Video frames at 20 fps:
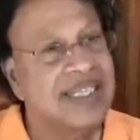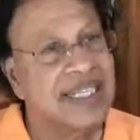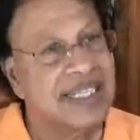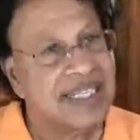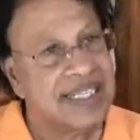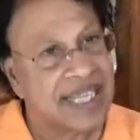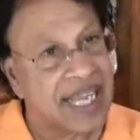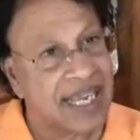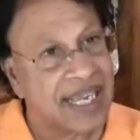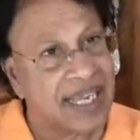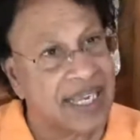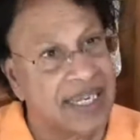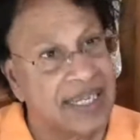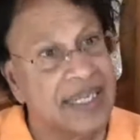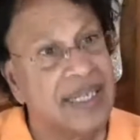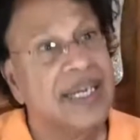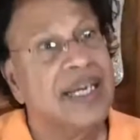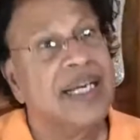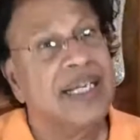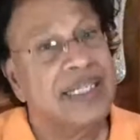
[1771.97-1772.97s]
The
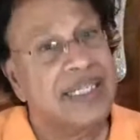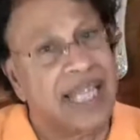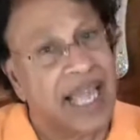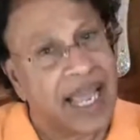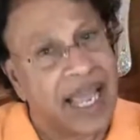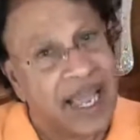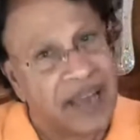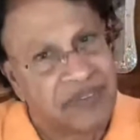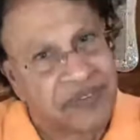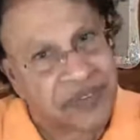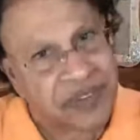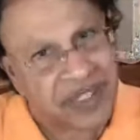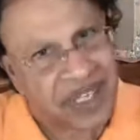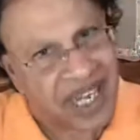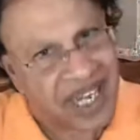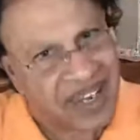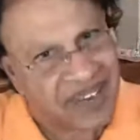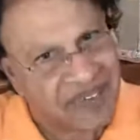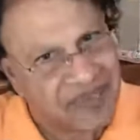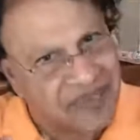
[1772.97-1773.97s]
second, they have to
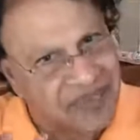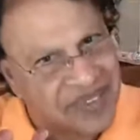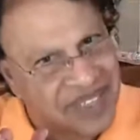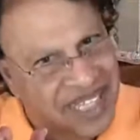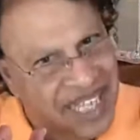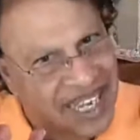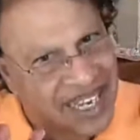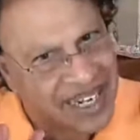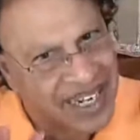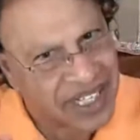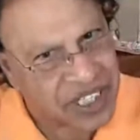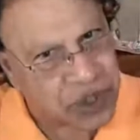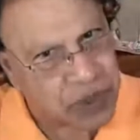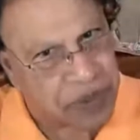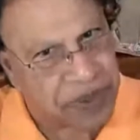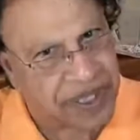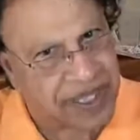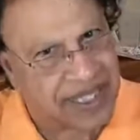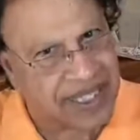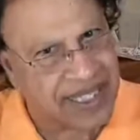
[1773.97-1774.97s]
have their
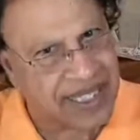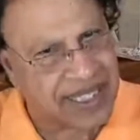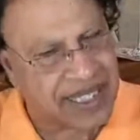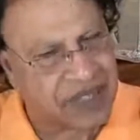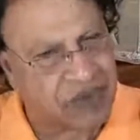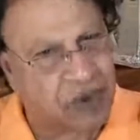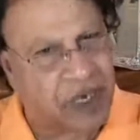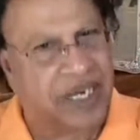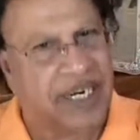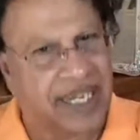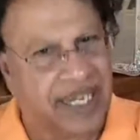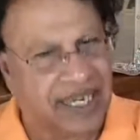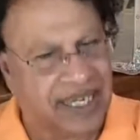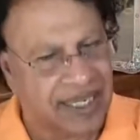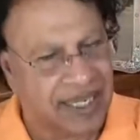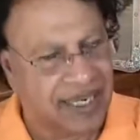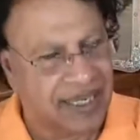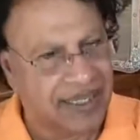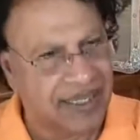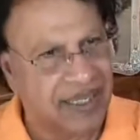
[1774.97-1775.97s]
expertise in one
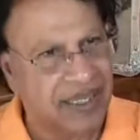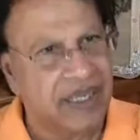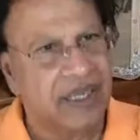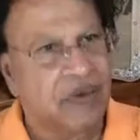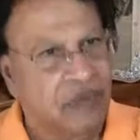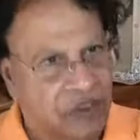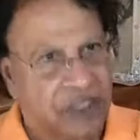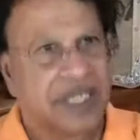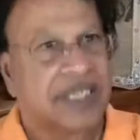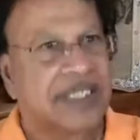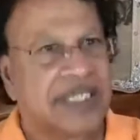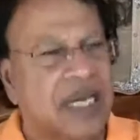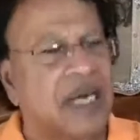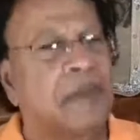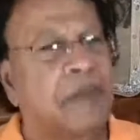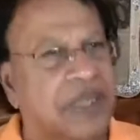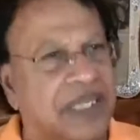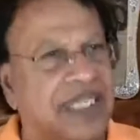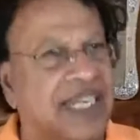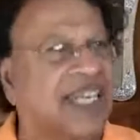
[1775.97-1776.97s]
area. For
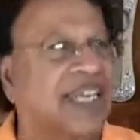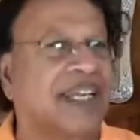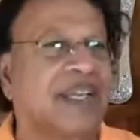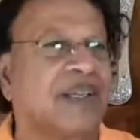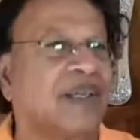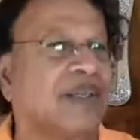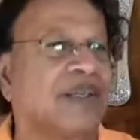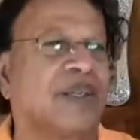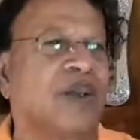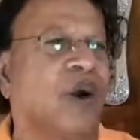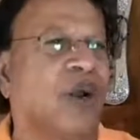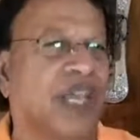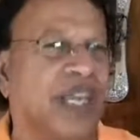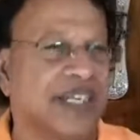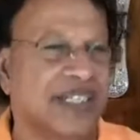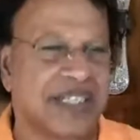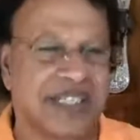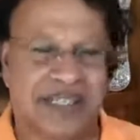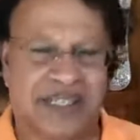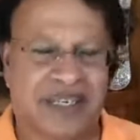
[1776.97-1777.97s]
example, take
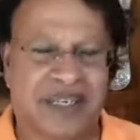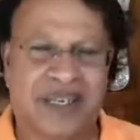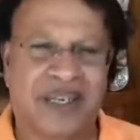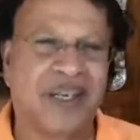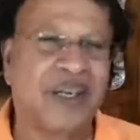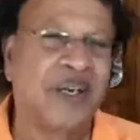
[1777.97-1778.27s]
lawyers.